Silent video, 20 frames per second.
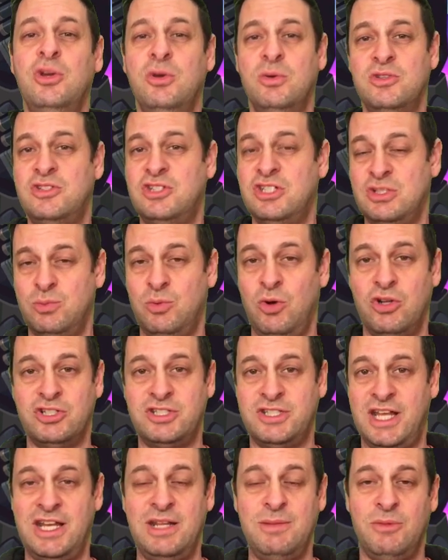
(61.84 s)
who has just
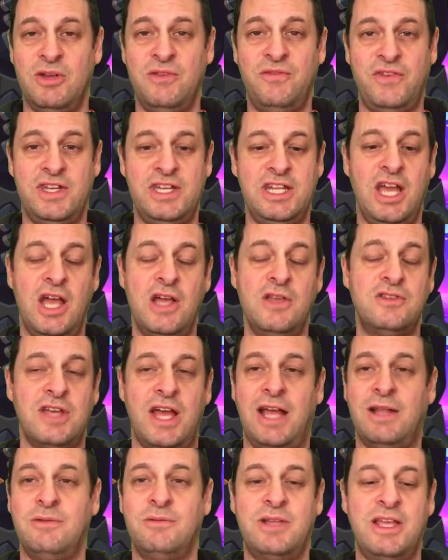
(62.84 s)
watched any of my videos
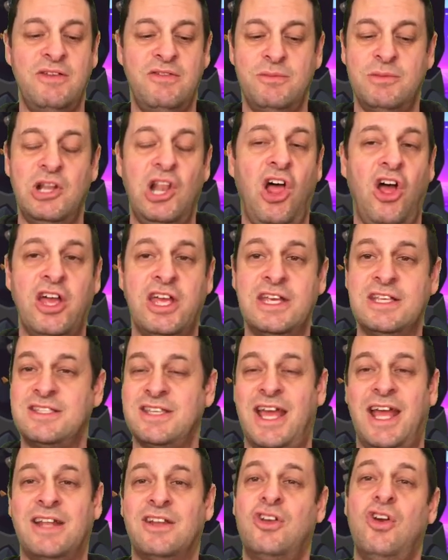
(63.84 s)
and given
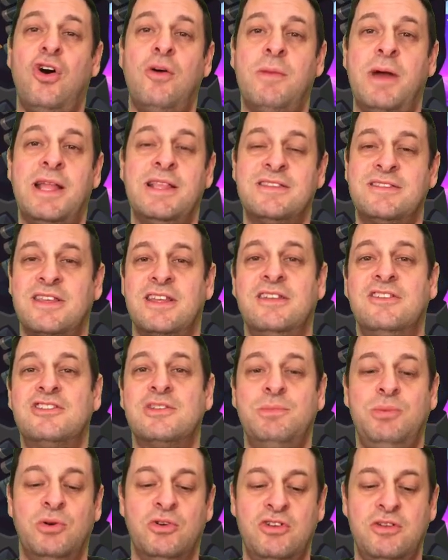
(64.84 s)
likes and comments and
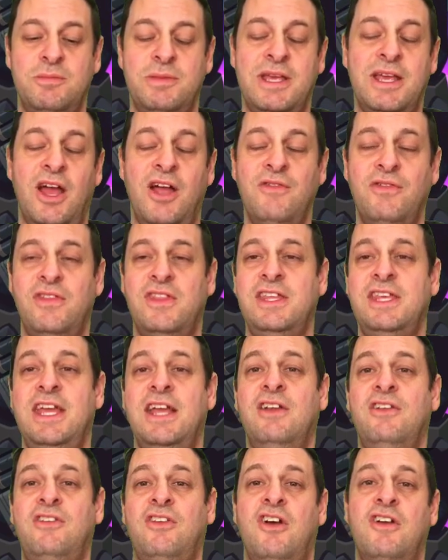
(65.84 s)
supported me over the
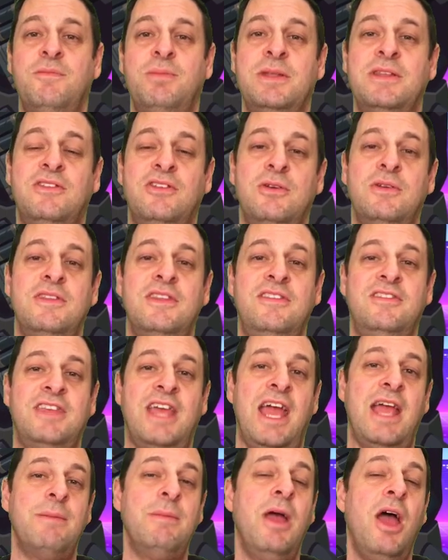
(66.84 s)
years that I've been doing this
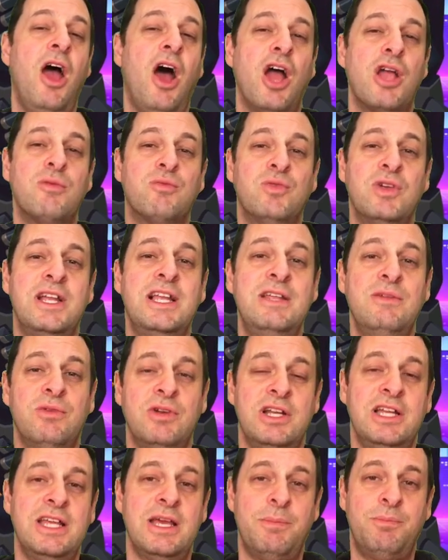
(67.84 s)
game. I really,
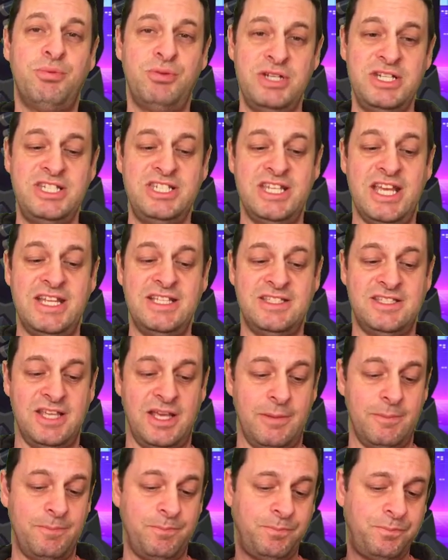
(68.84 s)
really appreciate
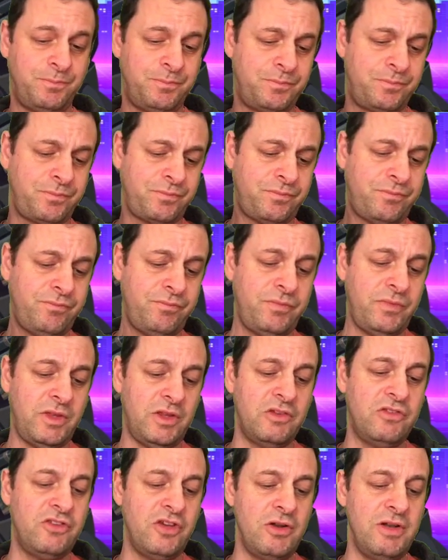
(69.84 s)
it.
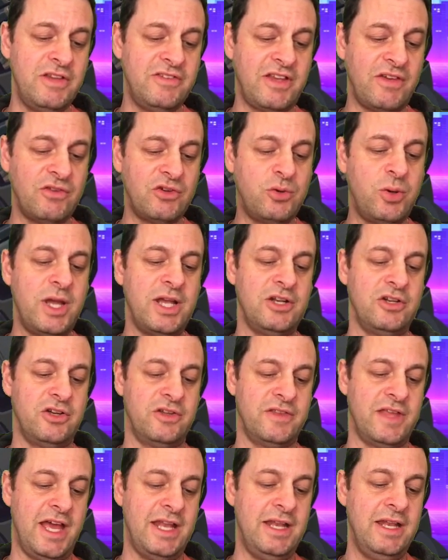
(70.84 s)
So let's have a quick
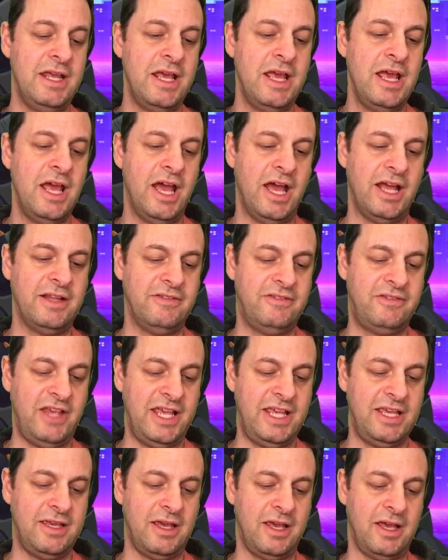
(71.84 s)
look then and
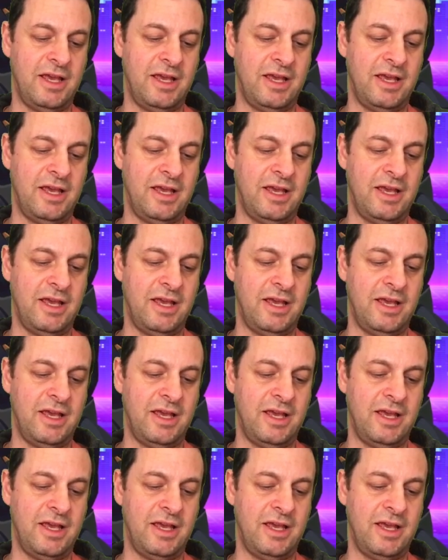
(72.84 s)
take